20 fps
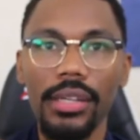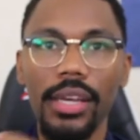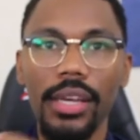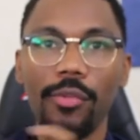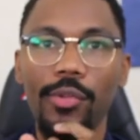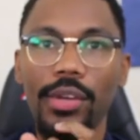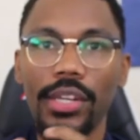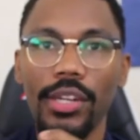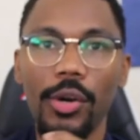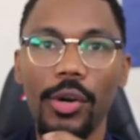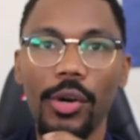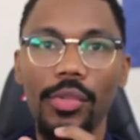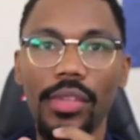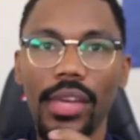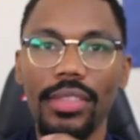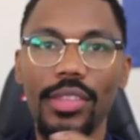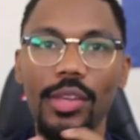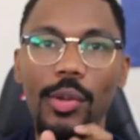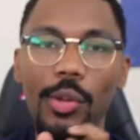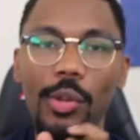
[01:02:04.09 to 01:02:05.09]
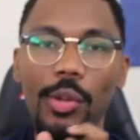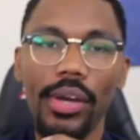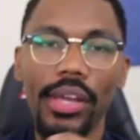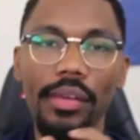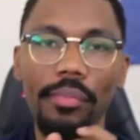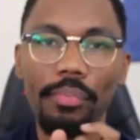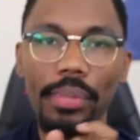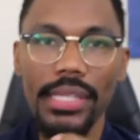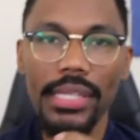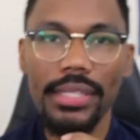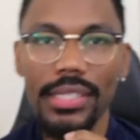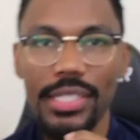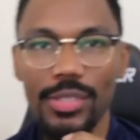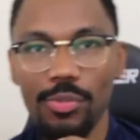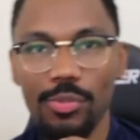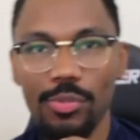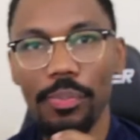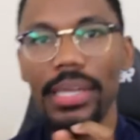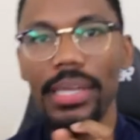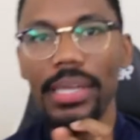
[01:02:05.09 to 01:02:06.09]
And we know that the only way a business
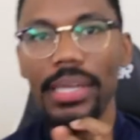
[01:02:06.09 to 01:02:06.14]
will be in